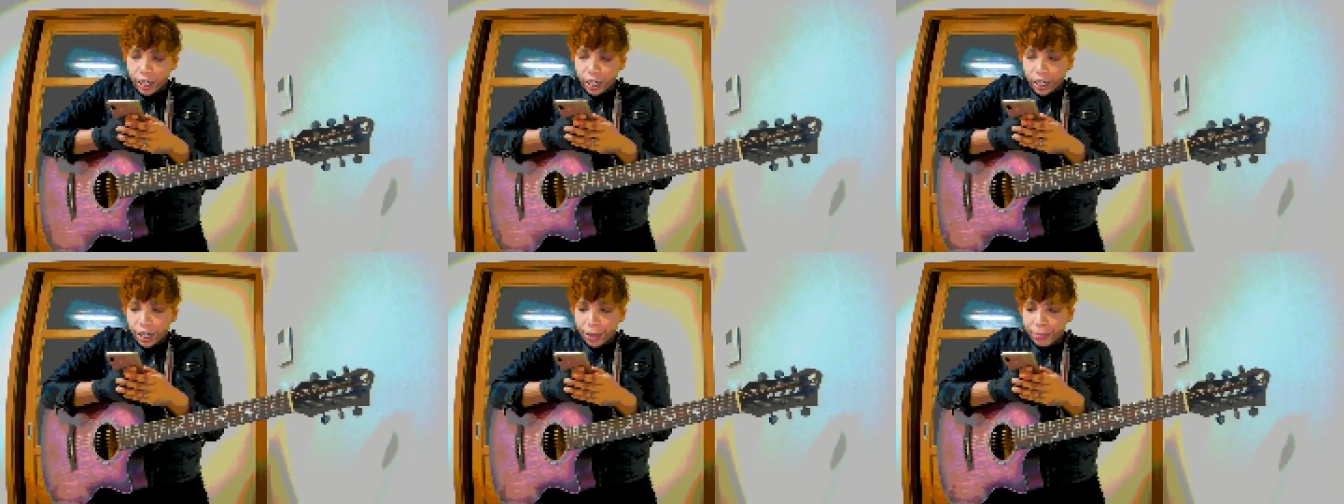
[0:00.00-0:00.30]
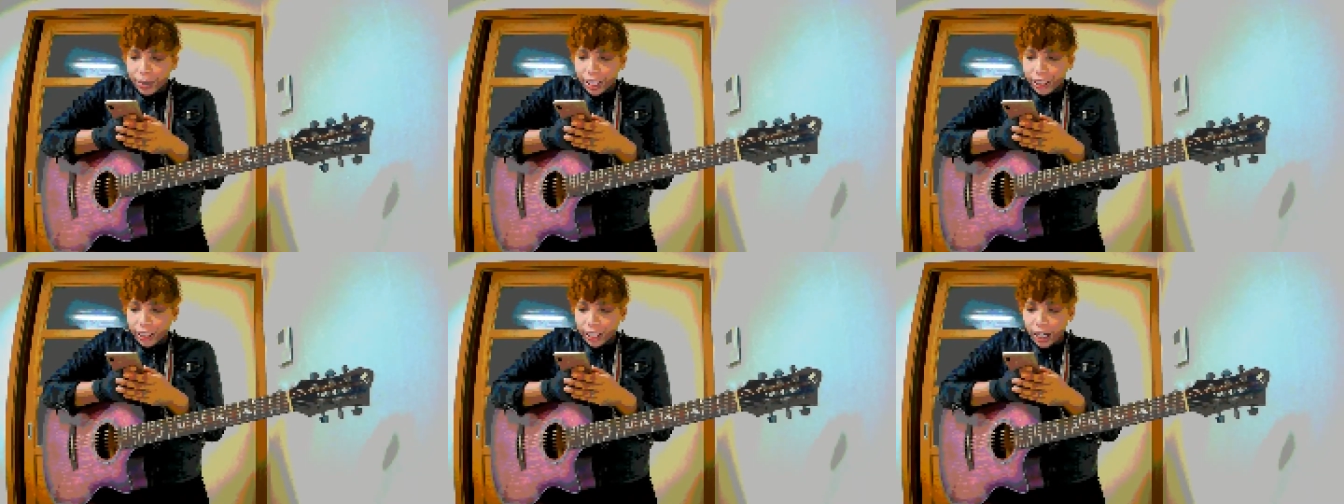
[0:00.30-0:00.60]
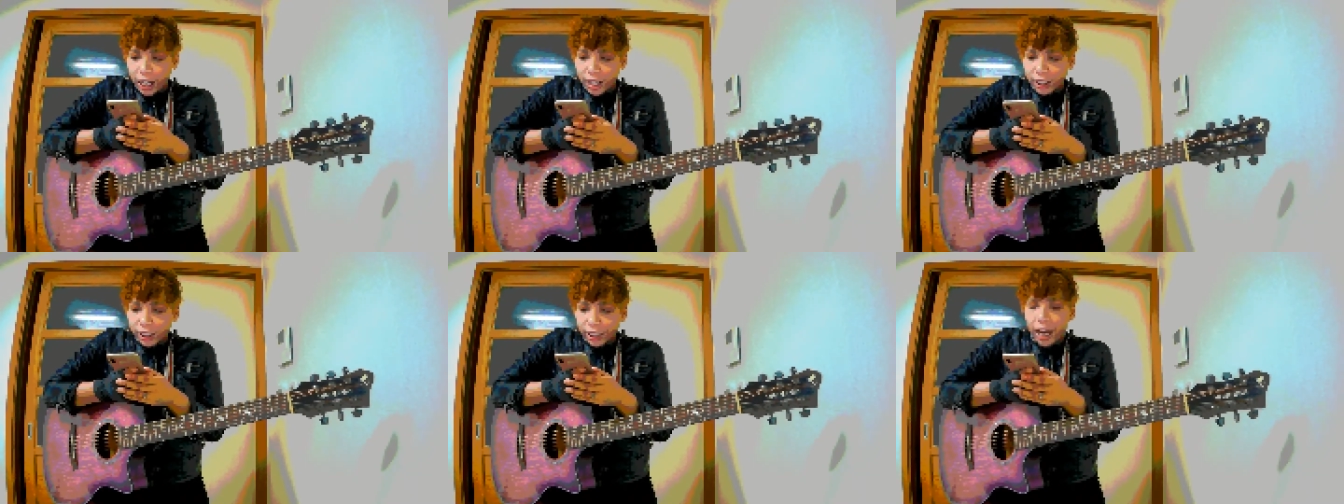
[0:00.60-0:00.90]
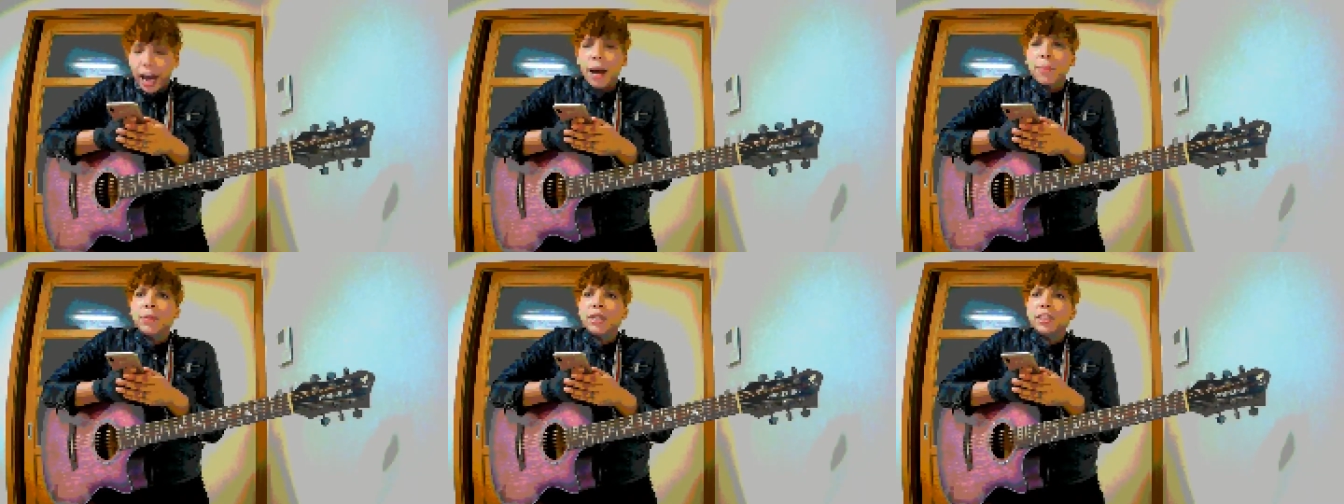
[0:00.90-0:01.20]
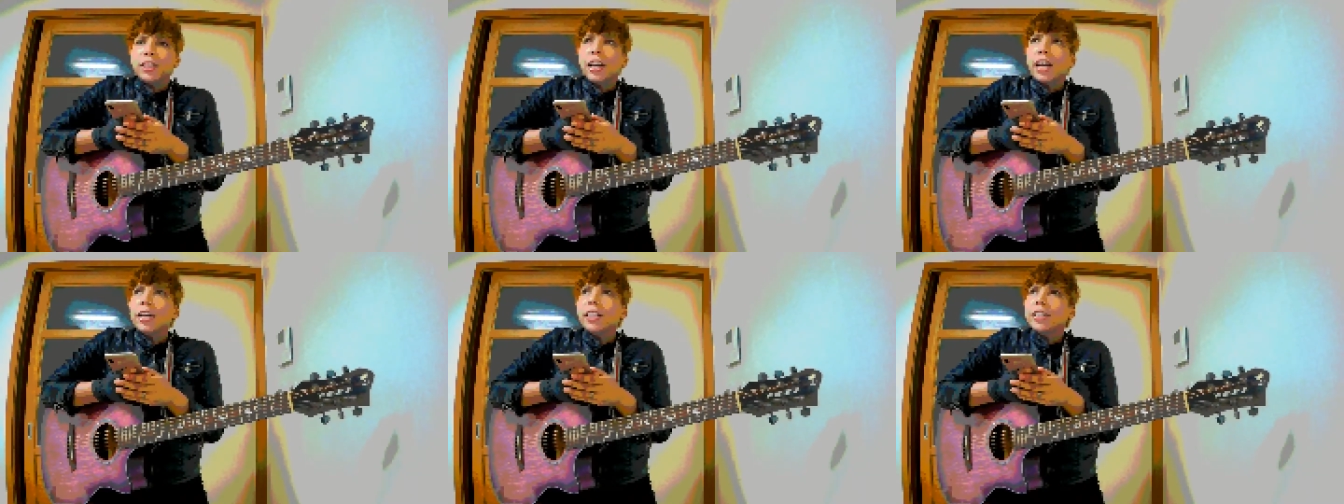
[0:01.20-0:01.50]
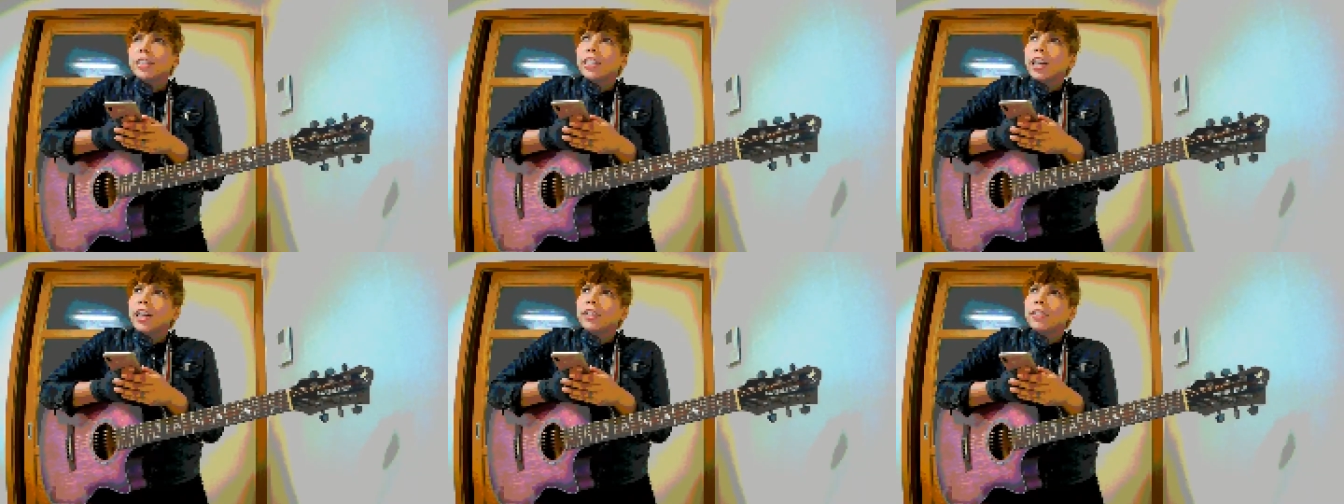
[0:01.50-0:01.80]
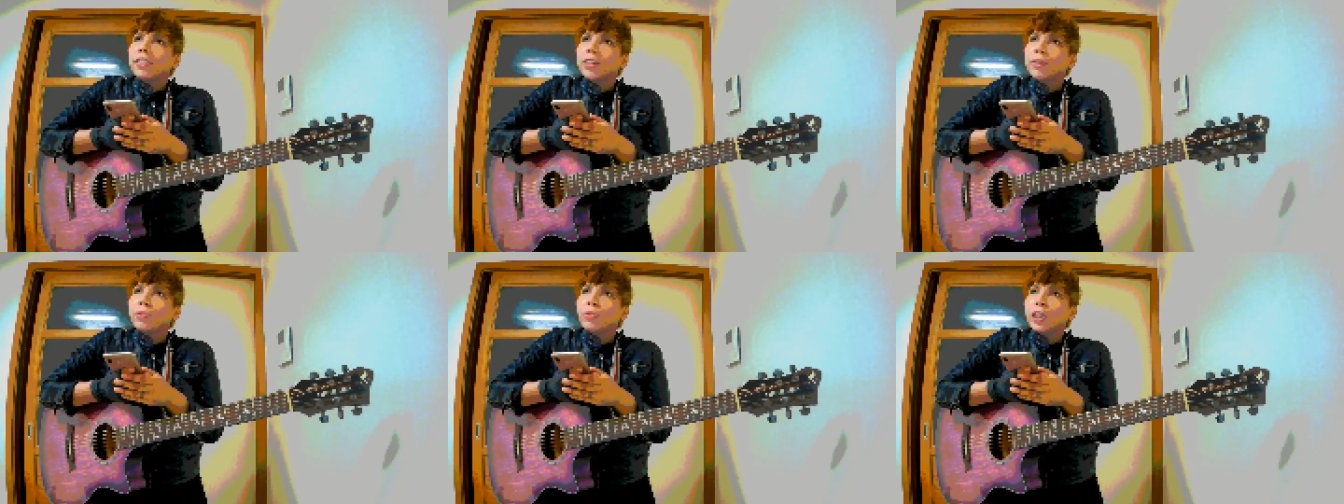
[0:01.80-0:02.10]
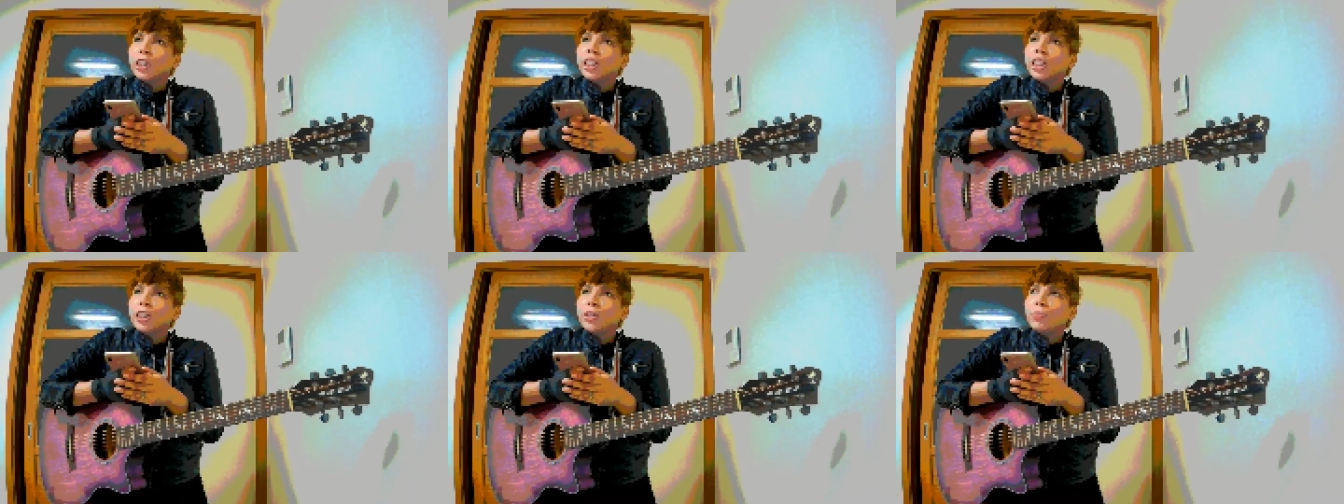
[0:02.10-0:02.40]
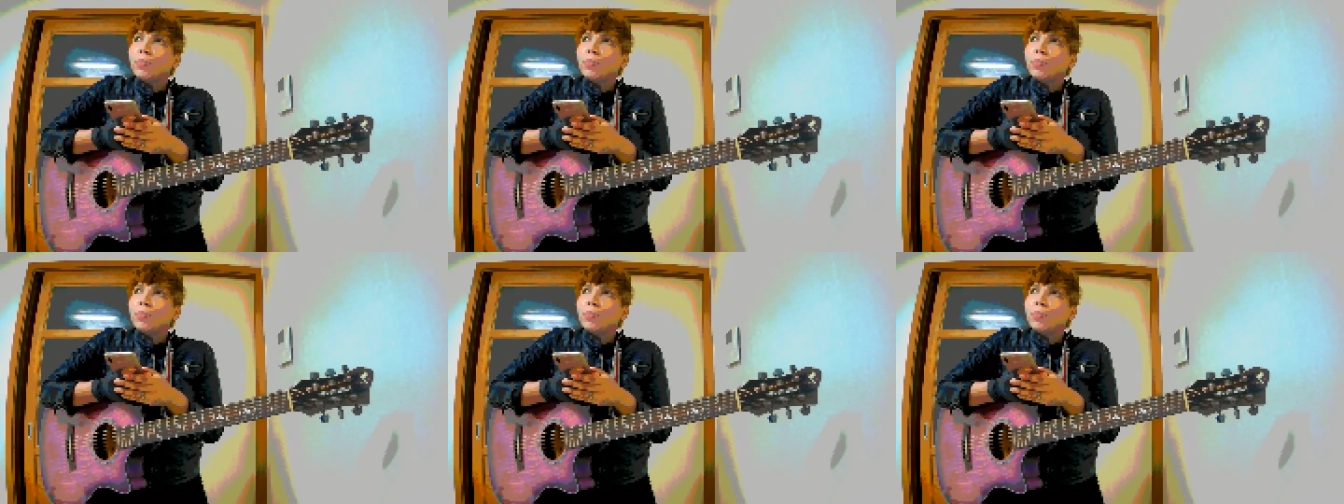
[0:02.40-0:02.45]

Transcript: um, it's, it's a habit that I think we need